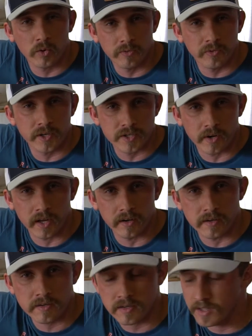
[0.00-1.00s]

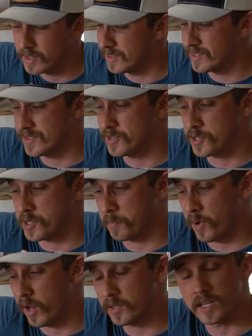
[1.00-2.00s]
refrigerators. This is just a
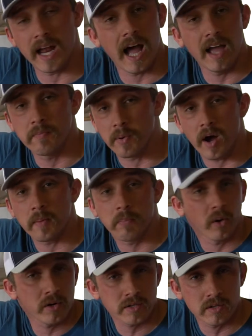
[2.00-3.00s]
product that I bought
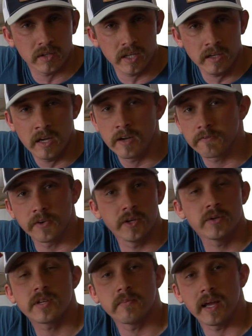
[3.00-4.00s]
personally for
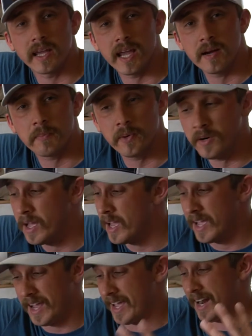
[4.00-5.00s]
use in my camper,
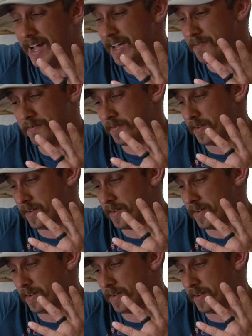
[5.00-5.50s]
and I have